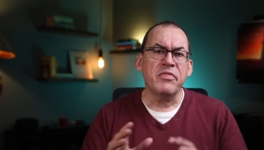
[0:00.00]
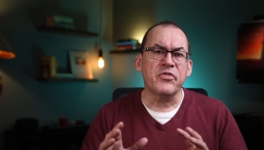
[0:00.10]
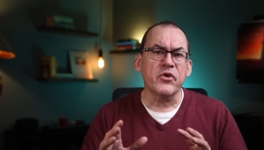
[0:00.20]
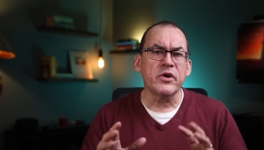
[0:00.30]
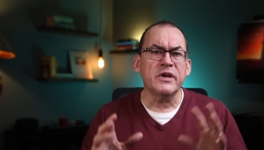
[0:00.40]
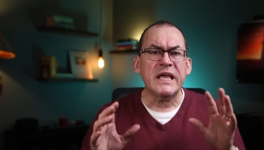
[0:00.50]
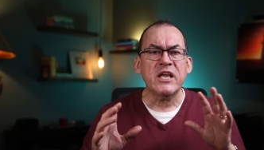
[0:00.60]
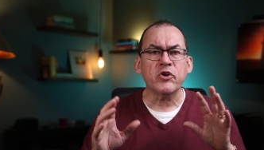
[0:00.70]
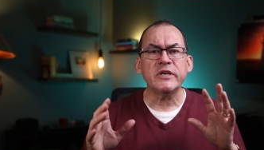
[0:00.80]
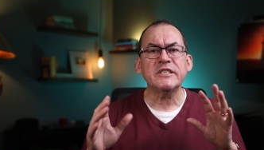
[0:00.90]
And third,
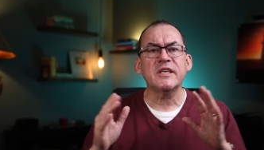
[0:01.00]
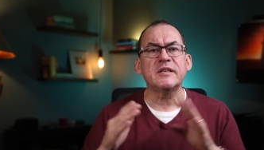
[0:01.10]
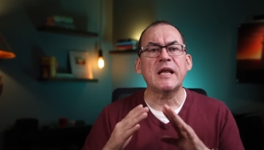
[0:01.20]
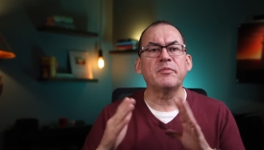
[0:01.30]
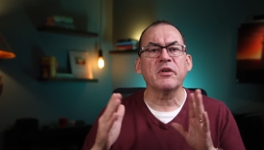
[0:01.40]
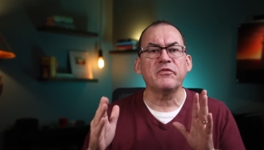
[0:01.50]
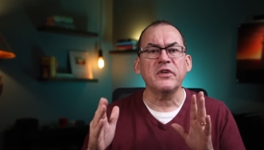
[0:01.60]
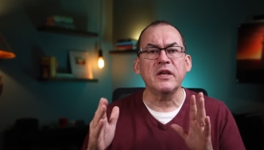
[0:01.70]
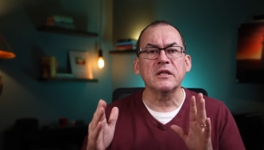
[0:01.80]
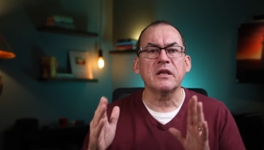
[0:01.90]
increase the depth of
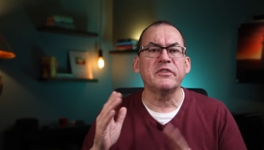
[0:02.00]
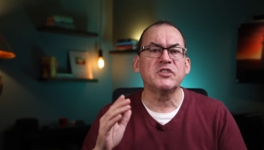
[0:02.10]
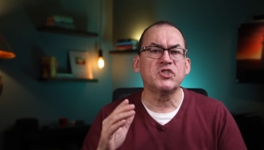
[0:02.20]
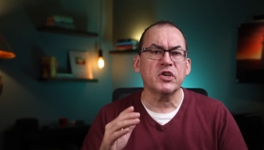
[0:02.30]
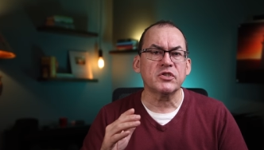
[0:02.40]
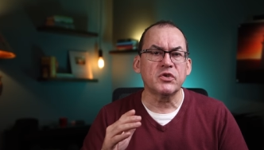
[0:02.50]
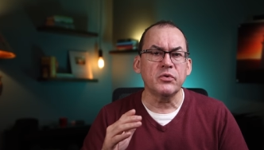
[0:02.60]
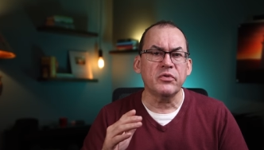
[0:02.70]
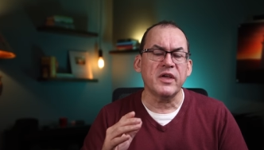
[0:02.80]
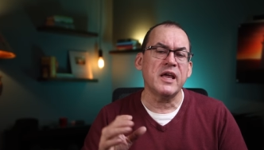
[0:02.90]
field if it's just
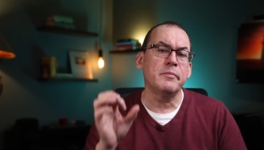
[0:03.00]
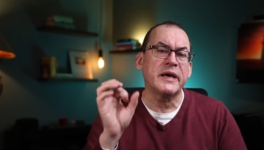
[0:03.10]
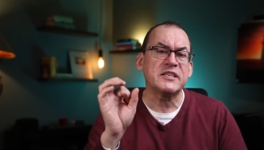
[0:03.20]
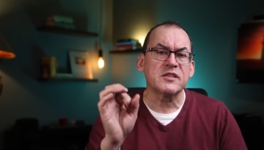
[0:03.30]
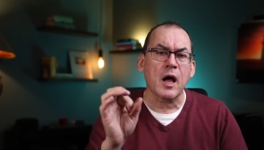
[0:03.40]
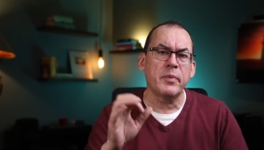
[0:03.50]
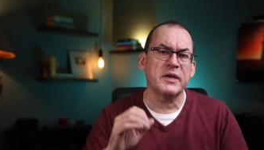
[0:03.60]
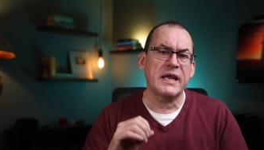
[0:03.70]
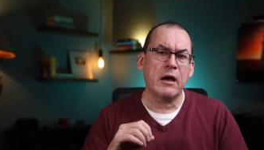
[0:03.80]
too thin by stopping